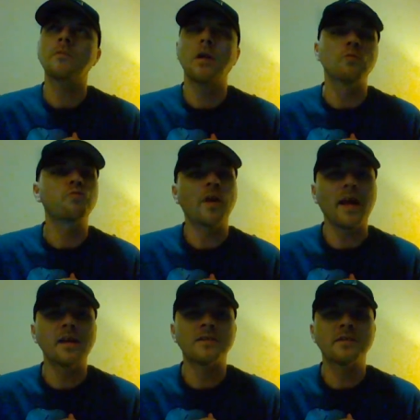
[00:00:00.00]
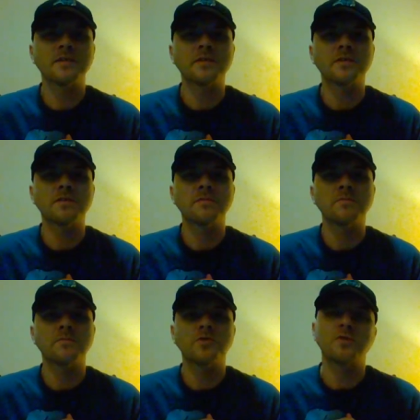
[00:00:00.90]
rant,
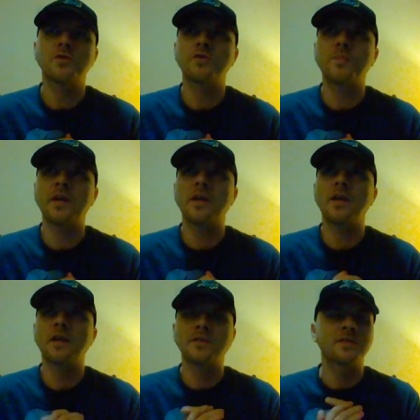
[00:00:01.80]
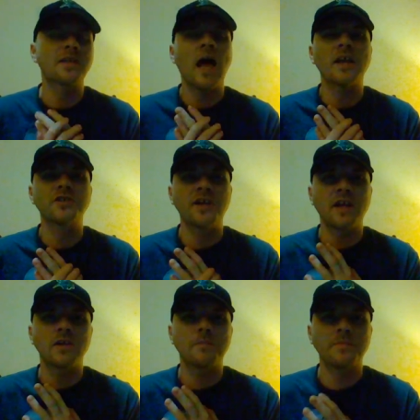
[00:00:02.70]
so to speak. This is not a
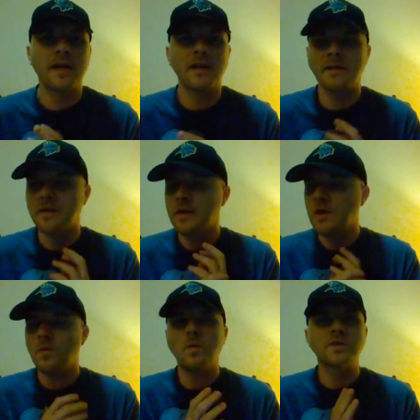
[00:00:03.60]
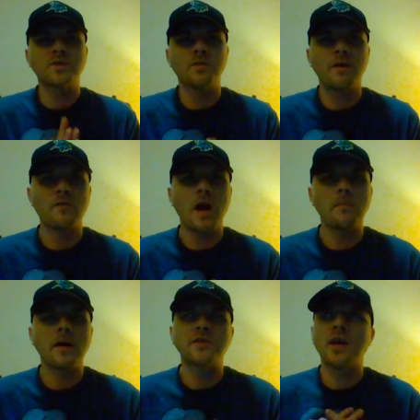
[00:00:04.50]
channel update whatsoever
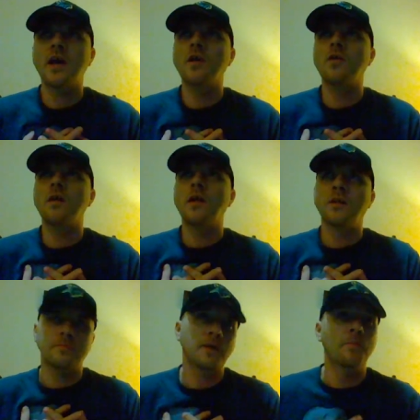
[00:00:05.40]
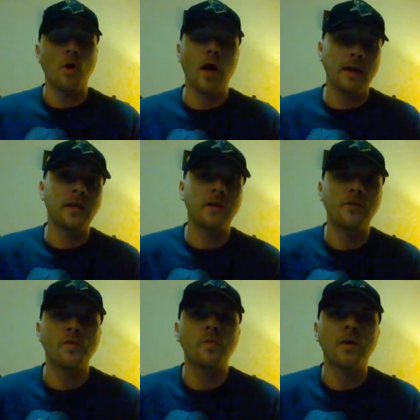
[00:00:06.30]
on my channel, even though I need
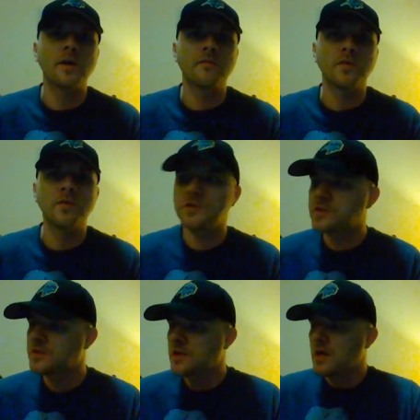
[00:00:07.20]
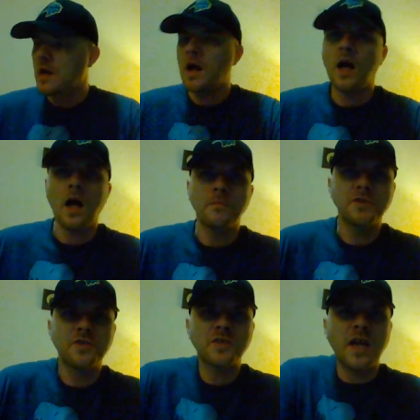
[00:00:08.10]
to do one of those.
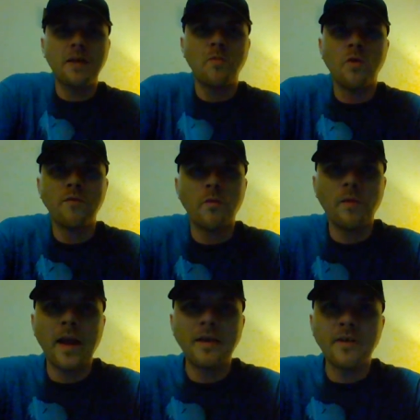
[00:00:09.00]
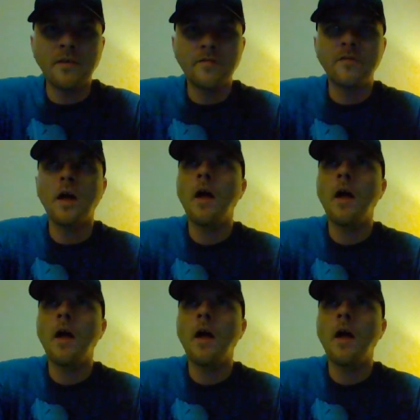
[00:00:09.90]
This is kind of more of a rant of